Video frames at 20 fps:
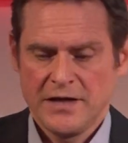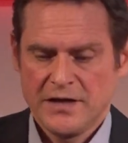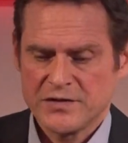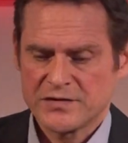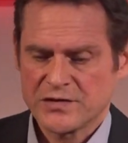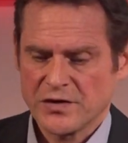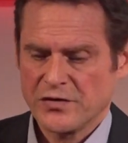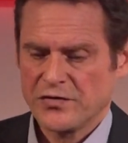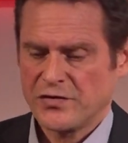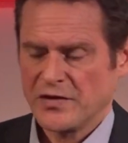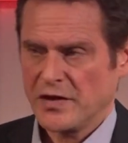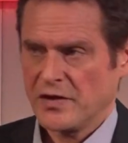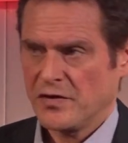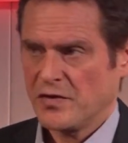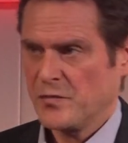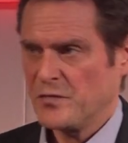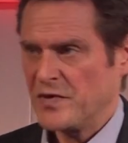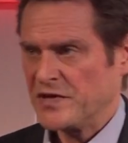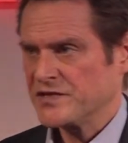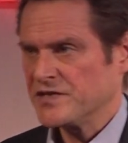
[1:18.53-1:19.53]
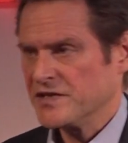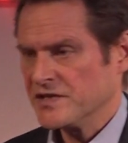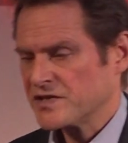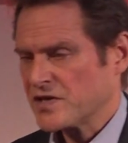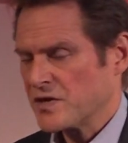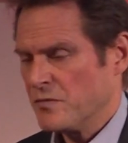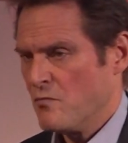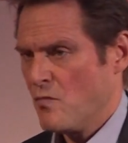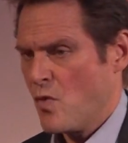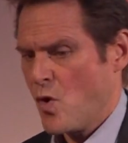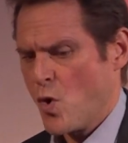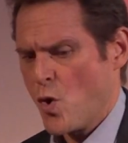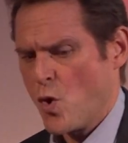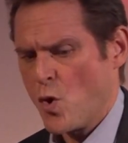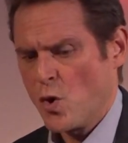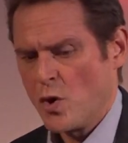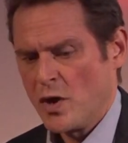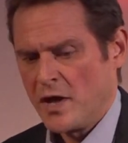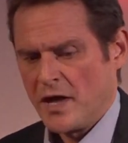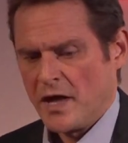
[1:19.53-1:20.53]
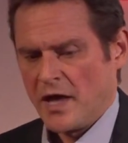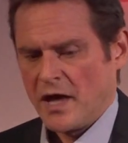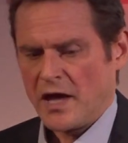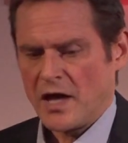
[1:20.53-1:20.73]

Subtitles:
so that the business can more